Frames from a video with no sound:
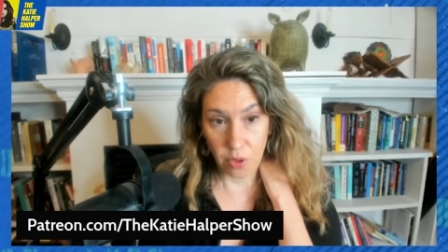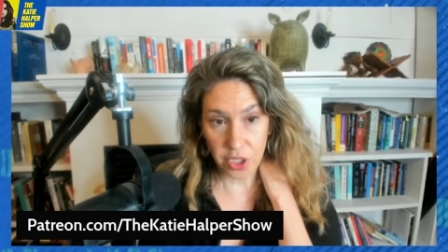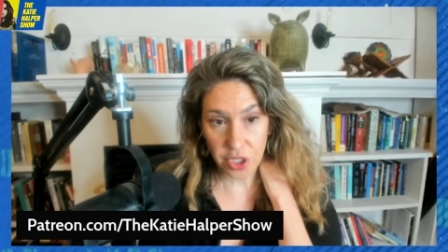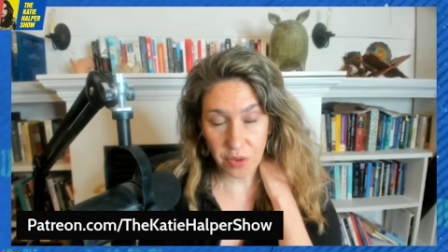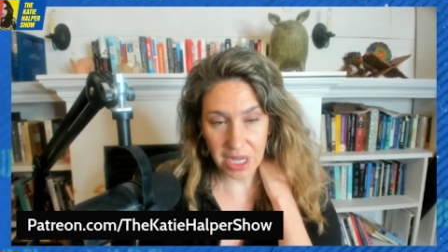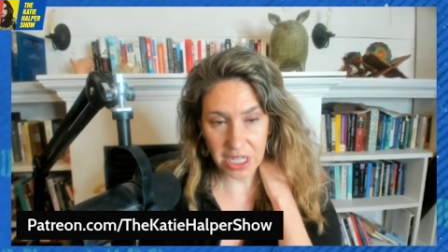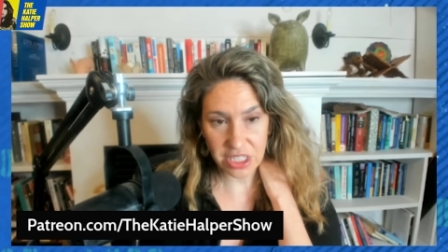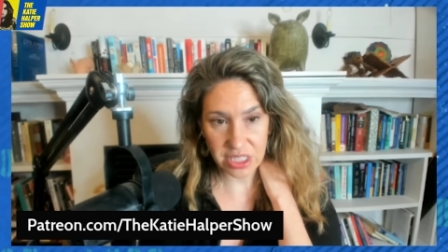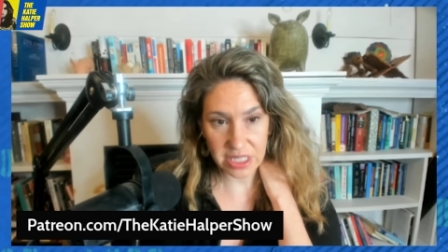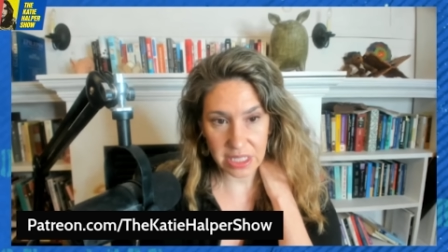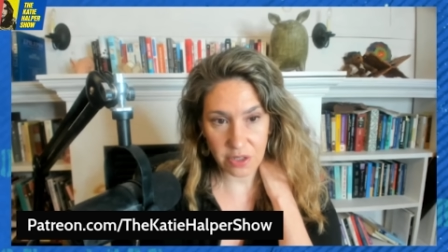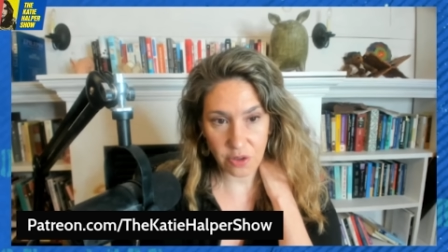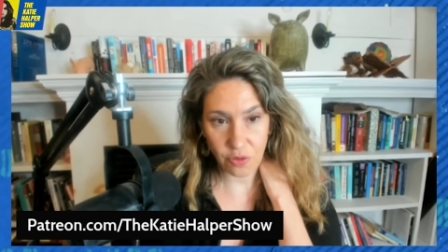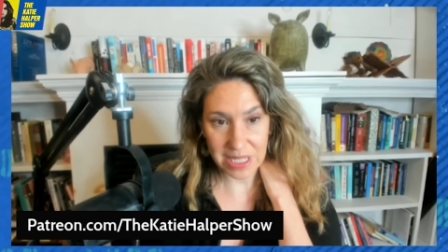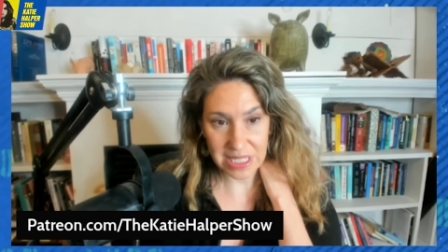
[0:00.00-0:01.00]
Well, you actually
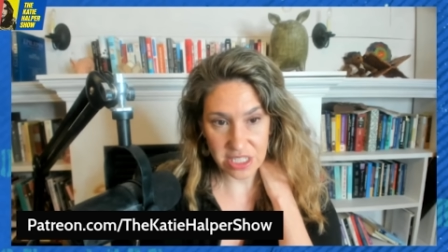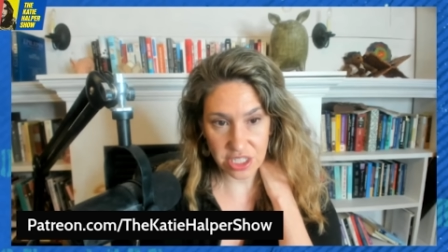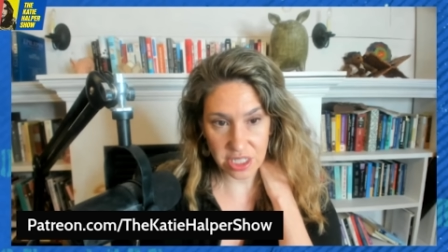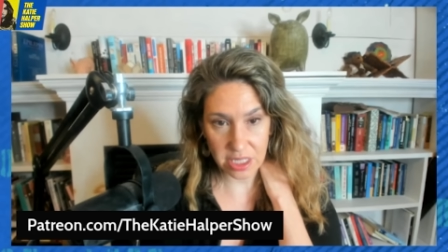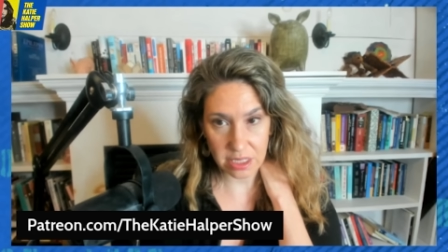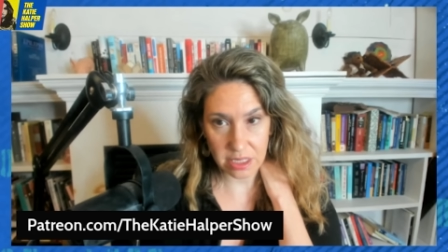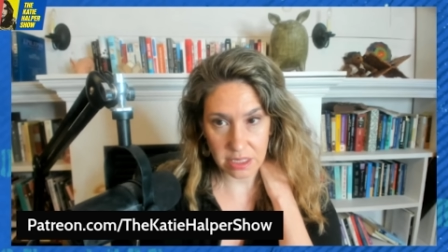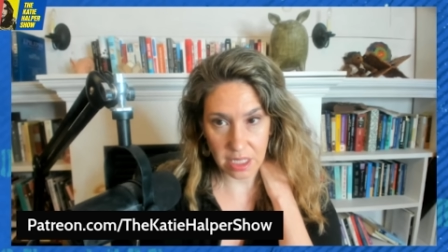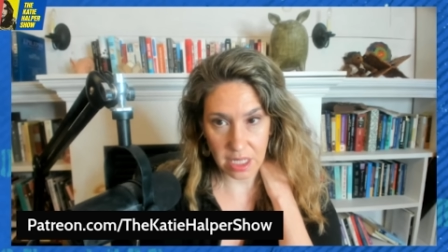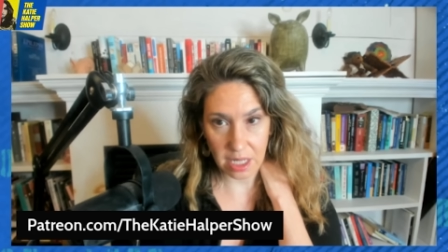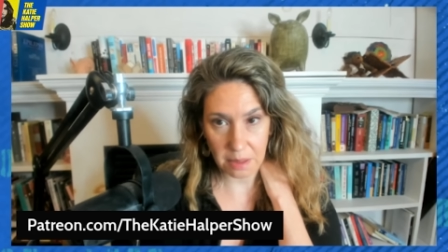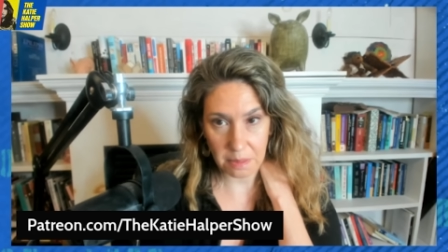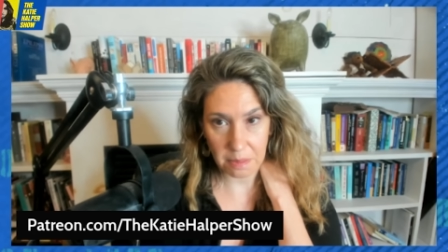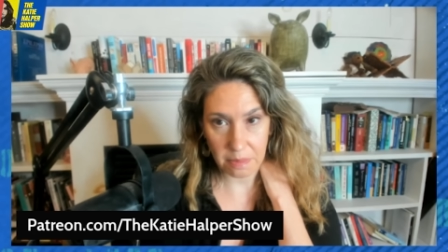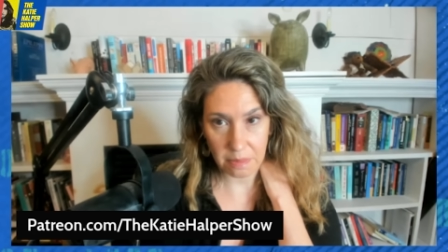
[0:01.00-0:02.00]
questioned
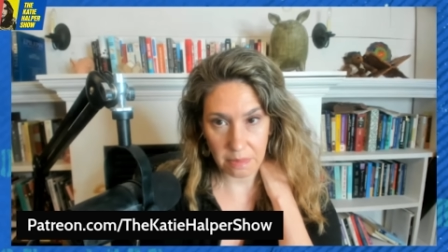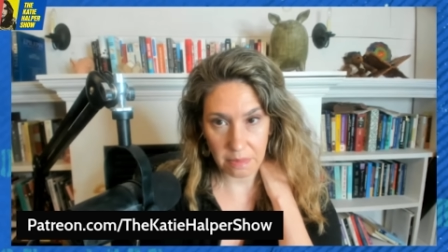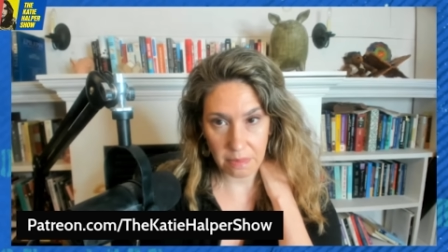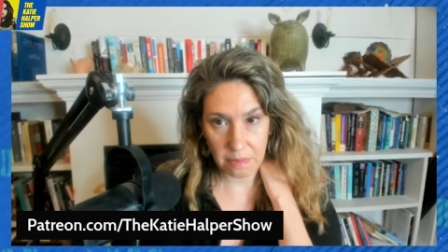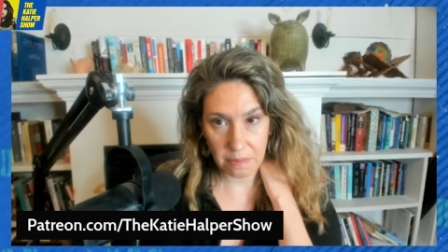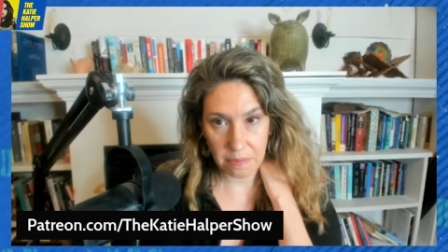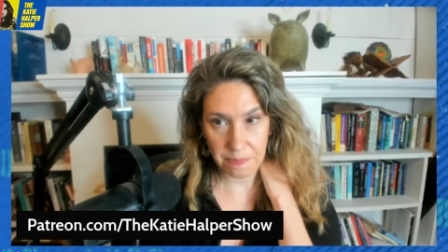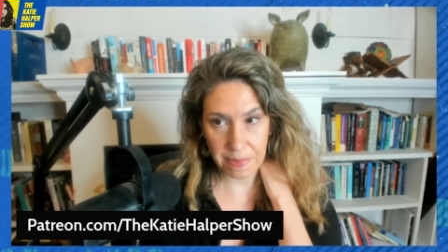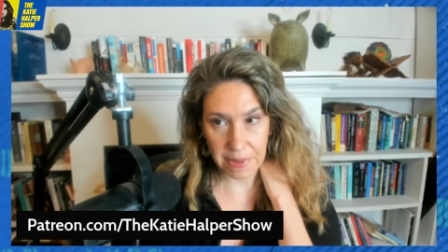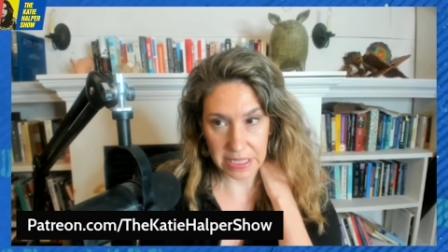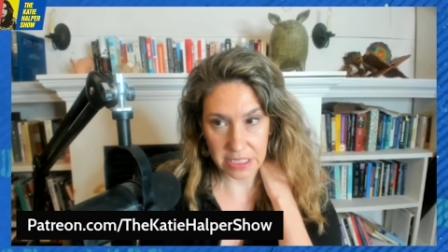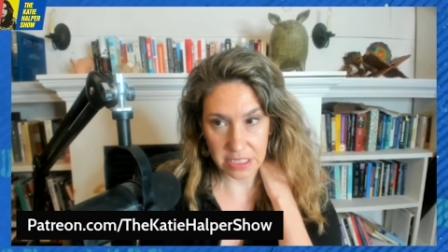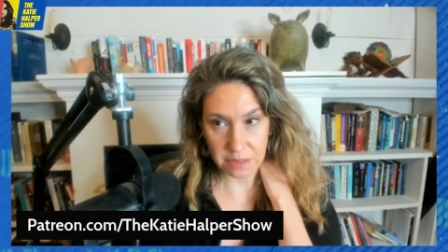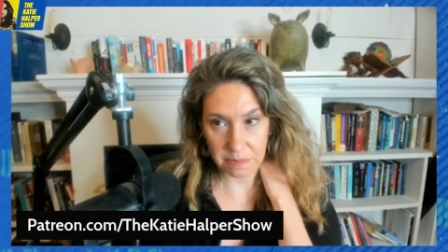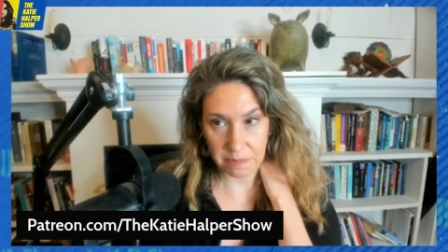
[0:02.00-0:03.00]

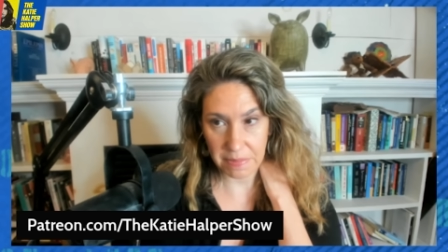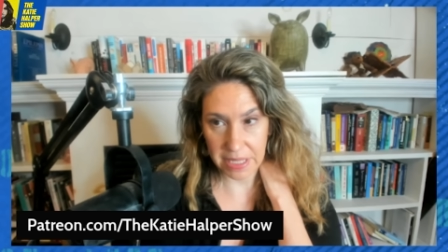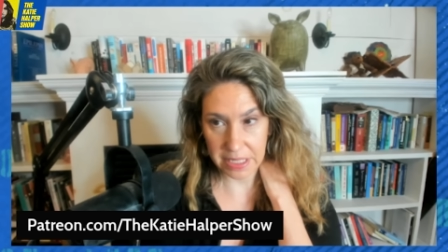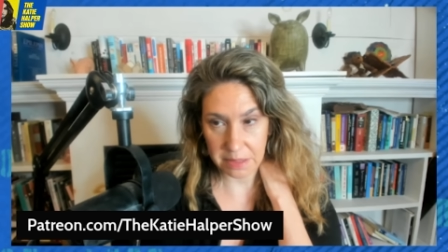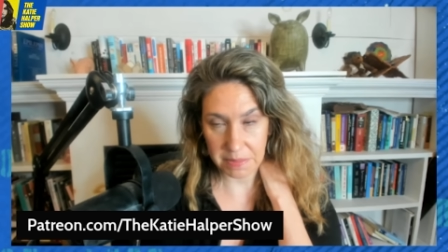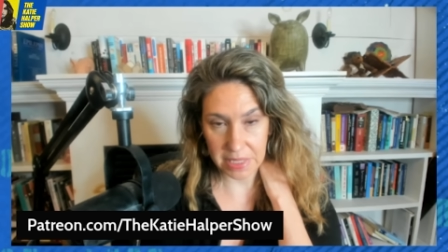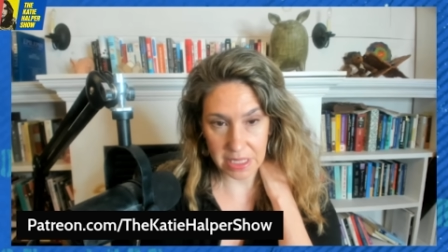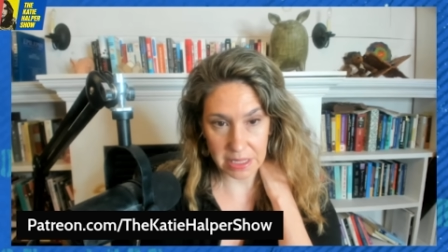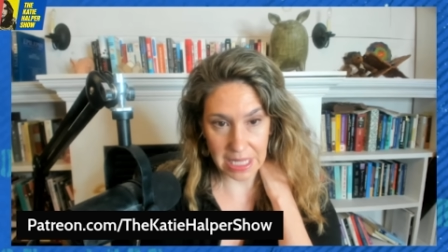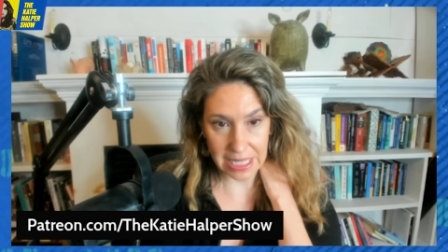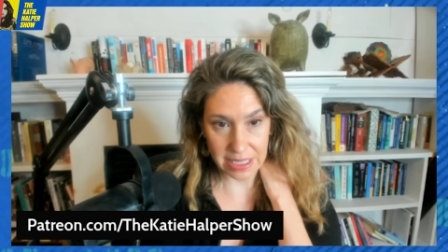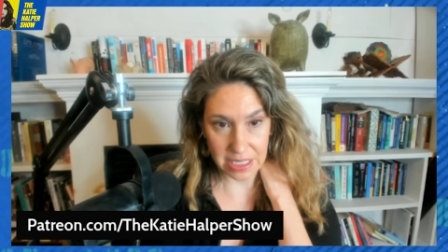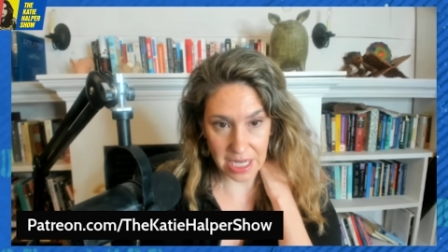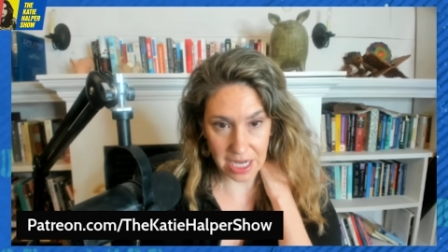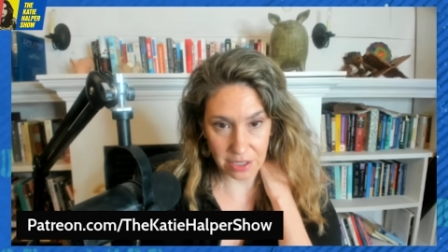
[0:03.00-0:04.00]
Benjamin
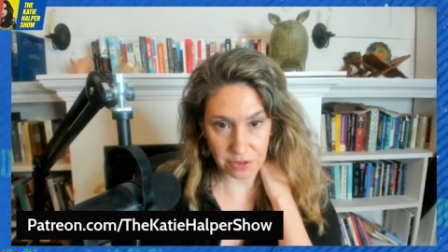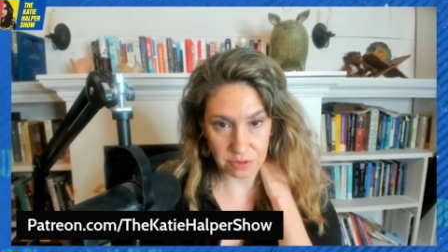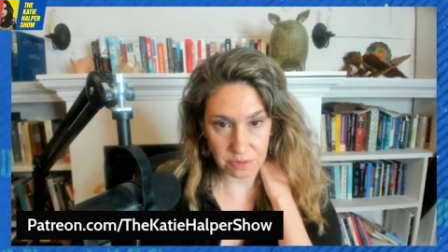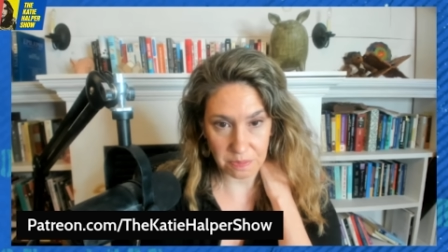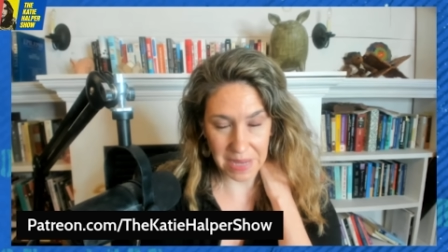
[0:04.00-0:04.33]
Netanyahu